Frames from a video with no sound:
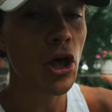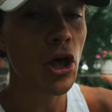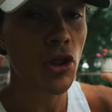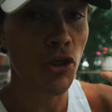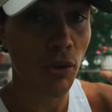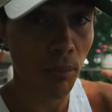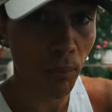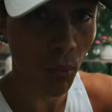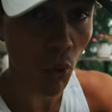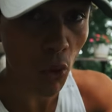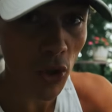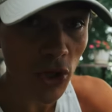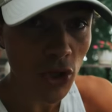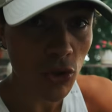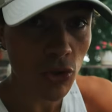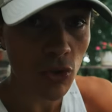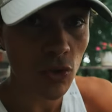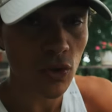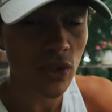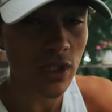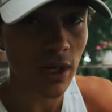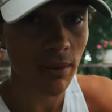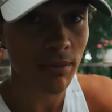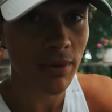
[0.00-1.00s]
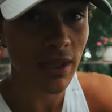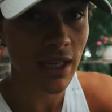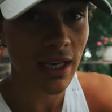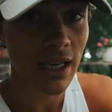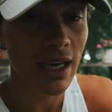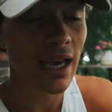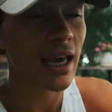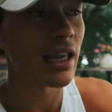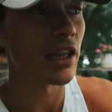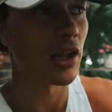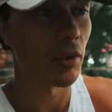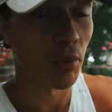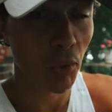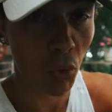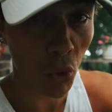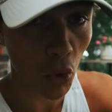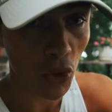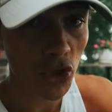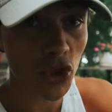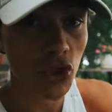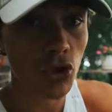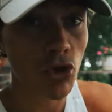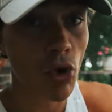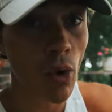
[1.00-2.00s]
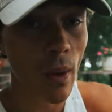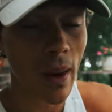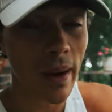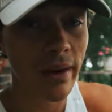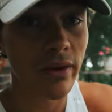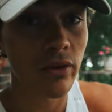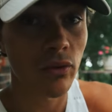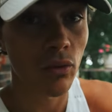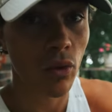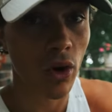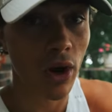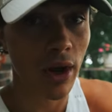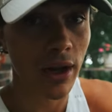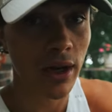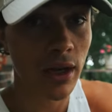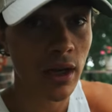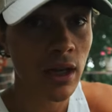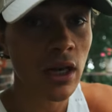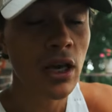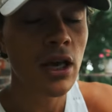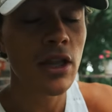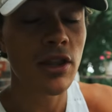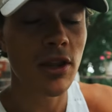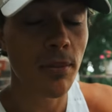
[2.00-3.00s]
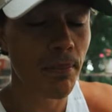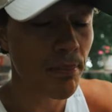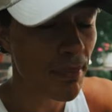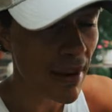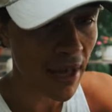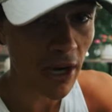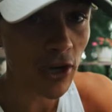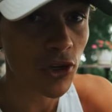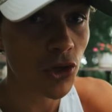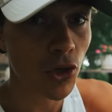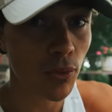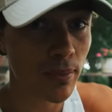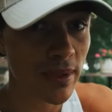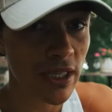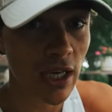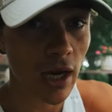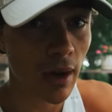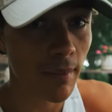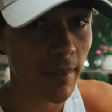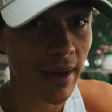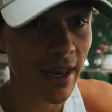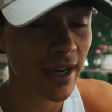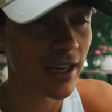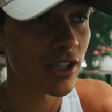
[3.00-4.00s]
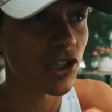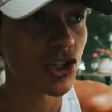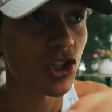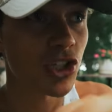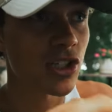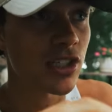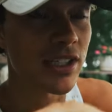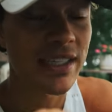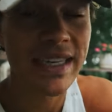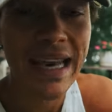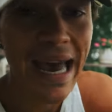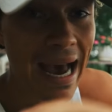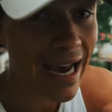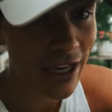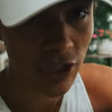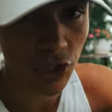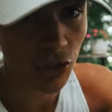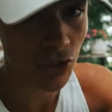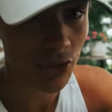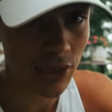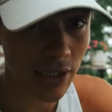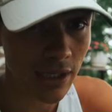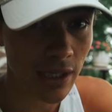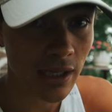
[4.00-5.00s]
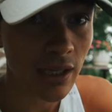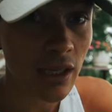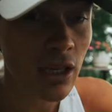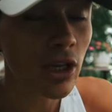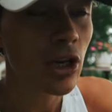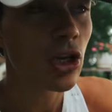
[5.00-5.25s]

The more you do something and the more you go out and run, the better you'll become at it just naturally.